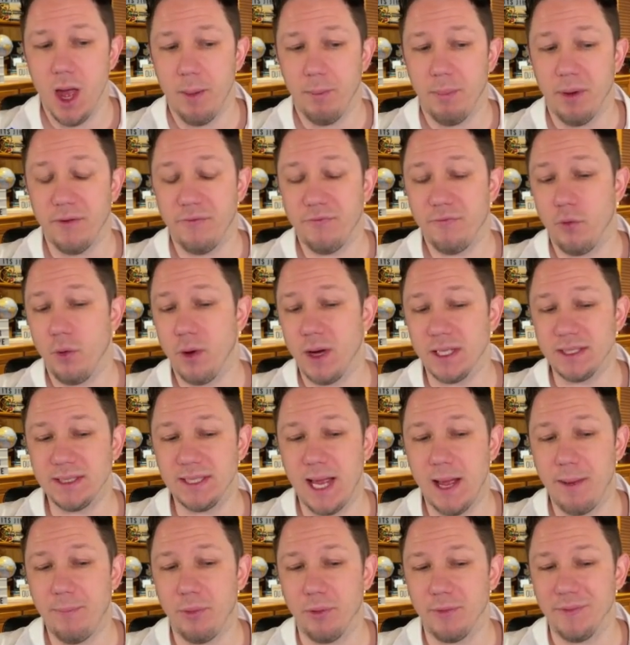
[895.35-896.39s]
but for
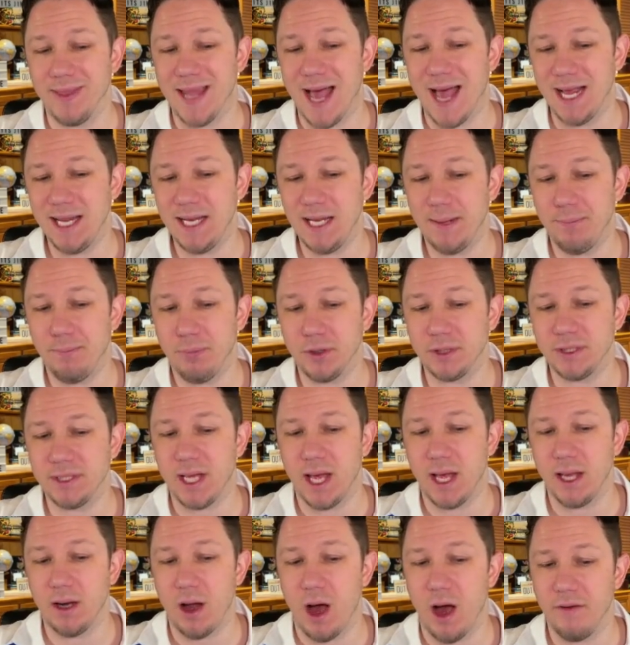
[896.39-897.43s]
example,
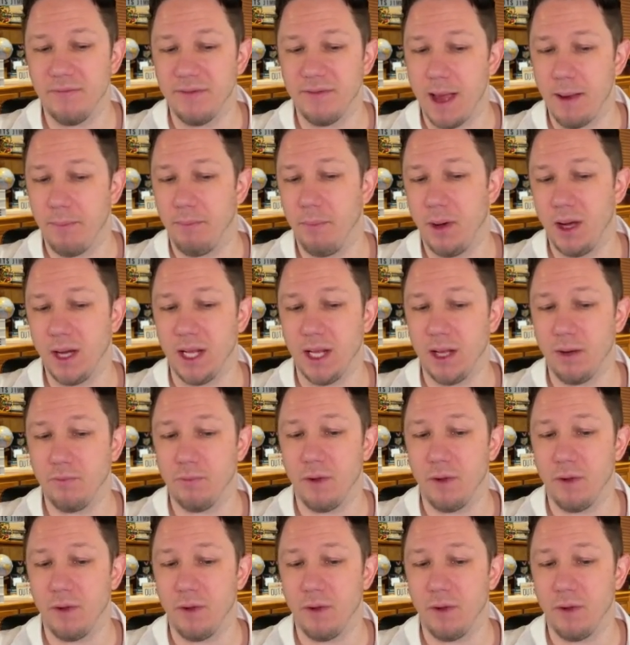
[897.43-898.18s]
90% of that money,